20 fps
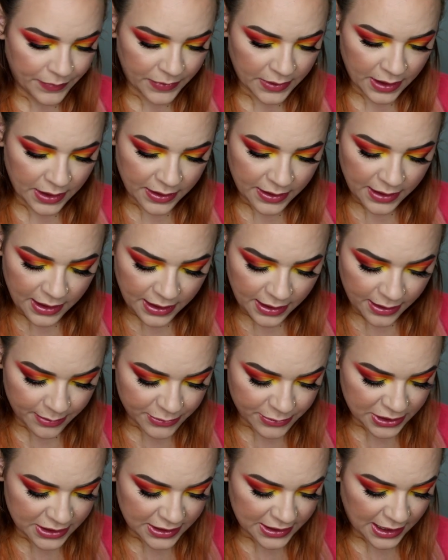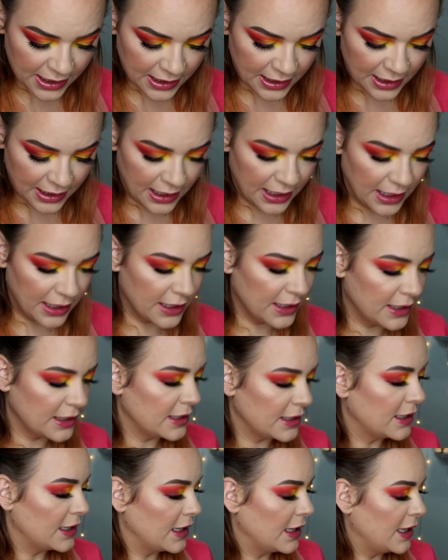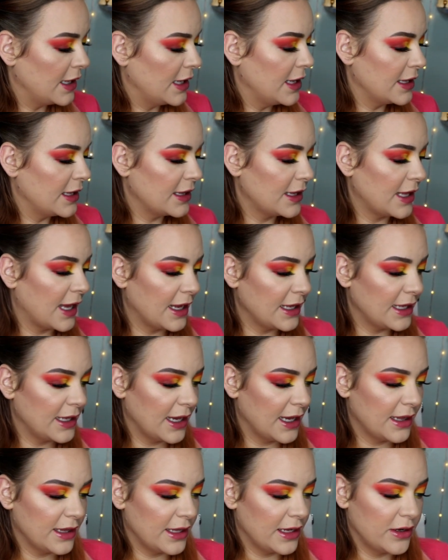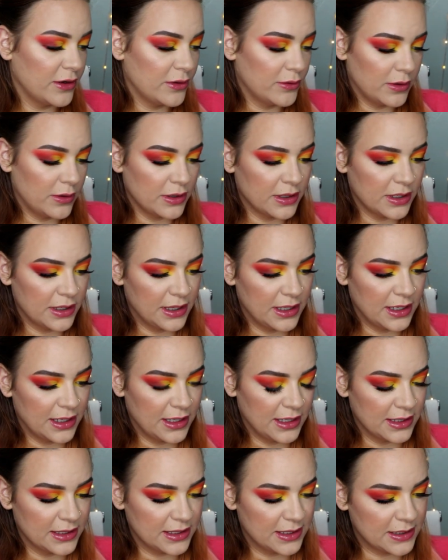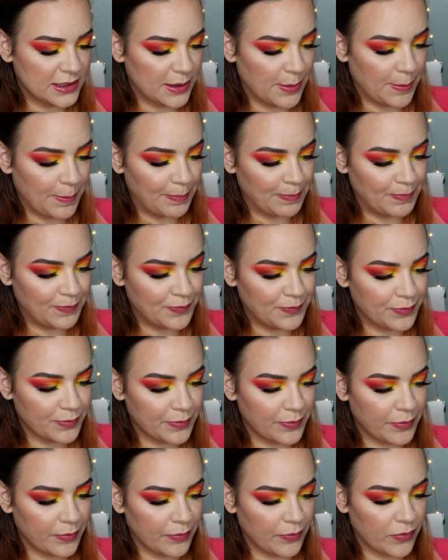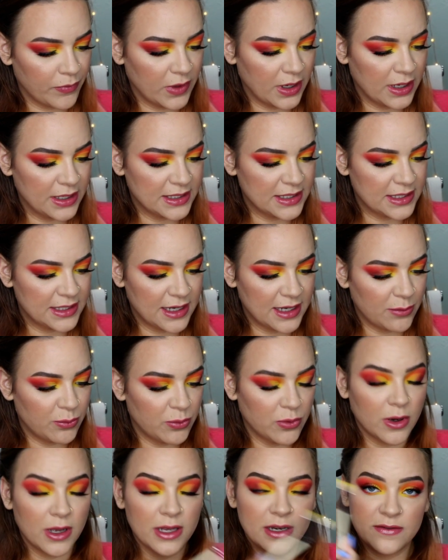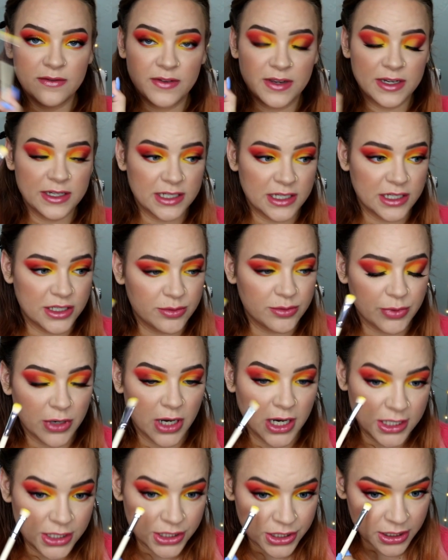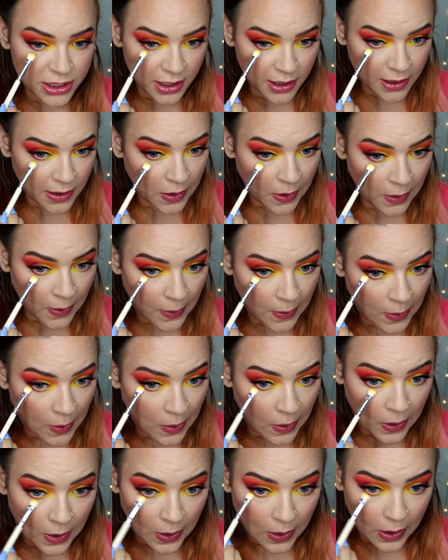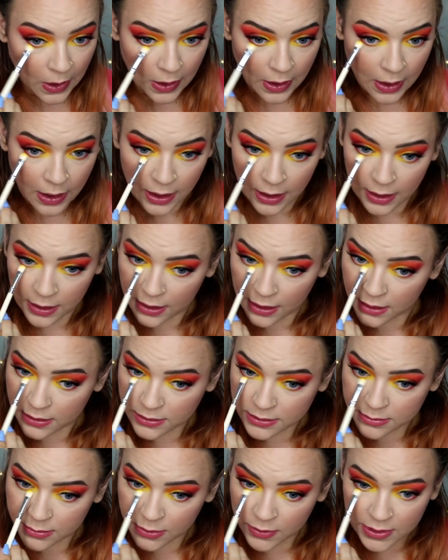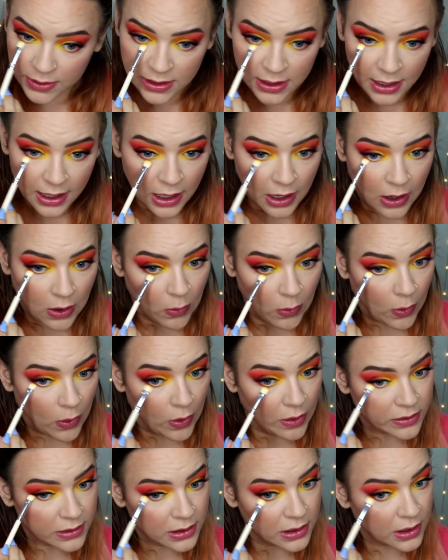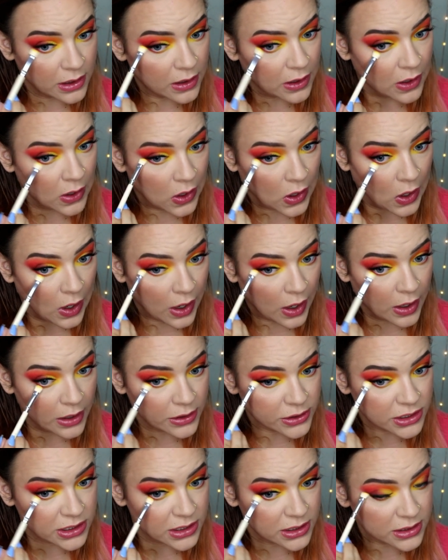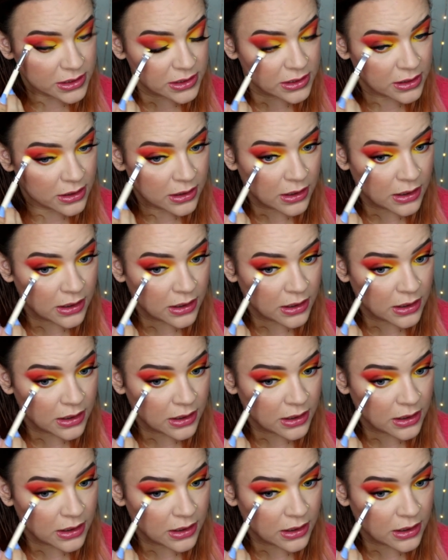And then I'm just taking that yellow on this step 1 vintage brush and smoking that out on the edges.